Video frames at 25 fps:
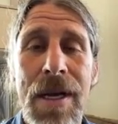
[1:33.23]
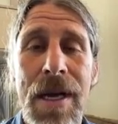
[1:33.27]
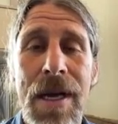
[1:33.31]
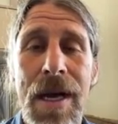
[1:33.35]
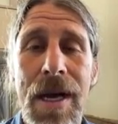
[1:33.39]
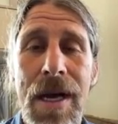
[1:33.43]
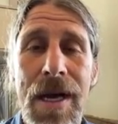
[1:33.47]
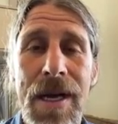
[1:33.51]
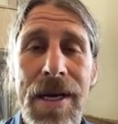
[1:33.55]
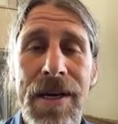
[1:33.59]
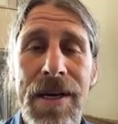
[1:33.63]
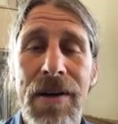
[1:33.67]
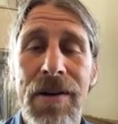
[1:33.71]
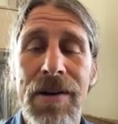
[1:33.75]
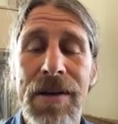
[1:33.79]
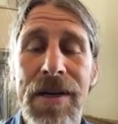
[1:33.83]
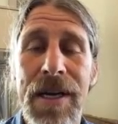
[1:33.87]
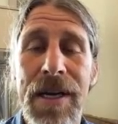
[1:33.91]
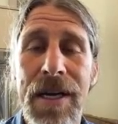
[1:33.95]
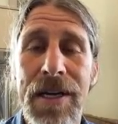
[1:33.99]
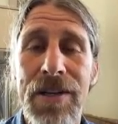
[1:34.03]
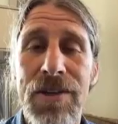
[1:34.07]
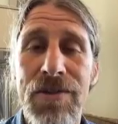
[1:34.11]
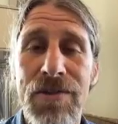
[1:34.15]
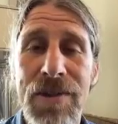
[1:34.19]
and are
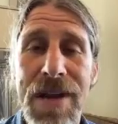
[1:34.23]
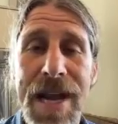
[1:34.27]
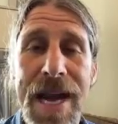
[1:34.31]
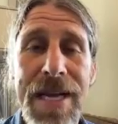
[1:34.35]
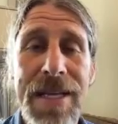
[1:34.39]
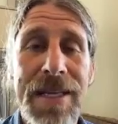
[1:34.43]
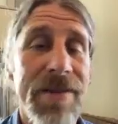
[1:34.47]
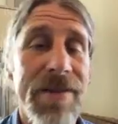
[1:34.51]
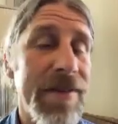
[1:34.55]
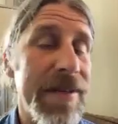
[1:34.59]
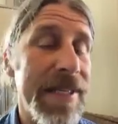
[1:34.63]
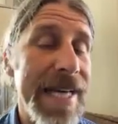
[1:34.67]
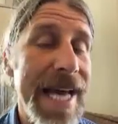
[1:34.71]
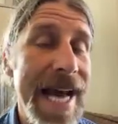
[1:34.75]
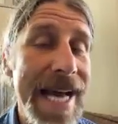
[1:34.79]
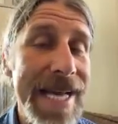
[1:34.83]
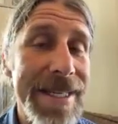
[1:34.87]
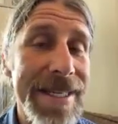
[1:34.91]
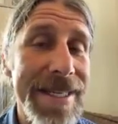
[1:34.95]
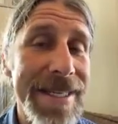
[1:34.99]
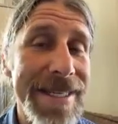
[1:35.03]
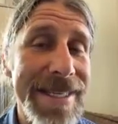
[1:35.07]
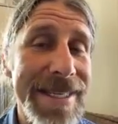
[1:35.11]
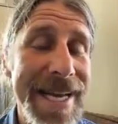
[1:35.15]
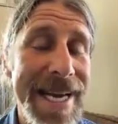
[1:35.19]
extractive and not
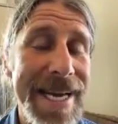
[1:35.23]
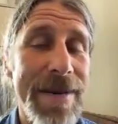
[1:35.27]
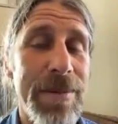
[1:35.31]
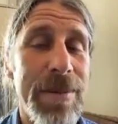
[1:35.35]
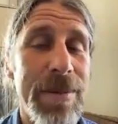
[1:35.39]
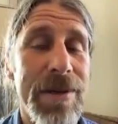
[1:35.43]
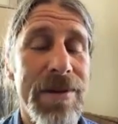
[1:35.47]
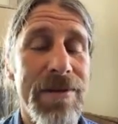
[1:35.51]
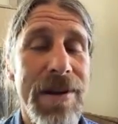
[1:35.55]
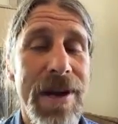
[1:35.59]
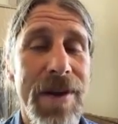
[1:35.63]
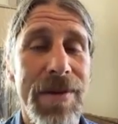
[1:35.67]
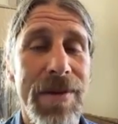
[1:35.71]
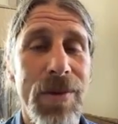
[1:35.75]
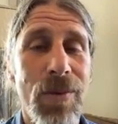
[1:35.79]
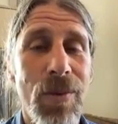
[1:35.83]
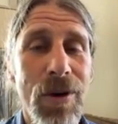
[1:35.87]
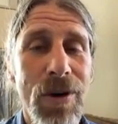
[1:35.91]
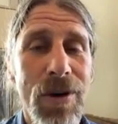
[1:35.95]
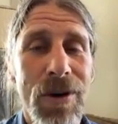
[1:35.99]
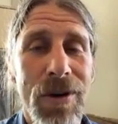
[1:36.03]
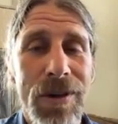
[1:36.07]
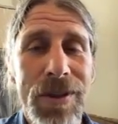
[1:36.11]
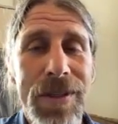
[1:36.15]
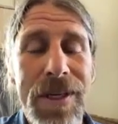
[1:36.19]
sustainable around the
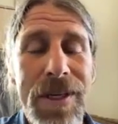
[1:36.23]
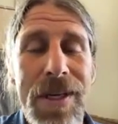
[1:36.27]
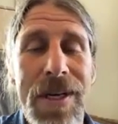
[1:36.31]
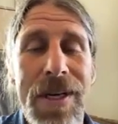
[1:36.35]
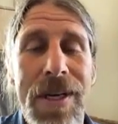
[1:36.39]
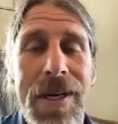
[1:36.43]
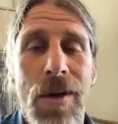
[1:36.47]
world,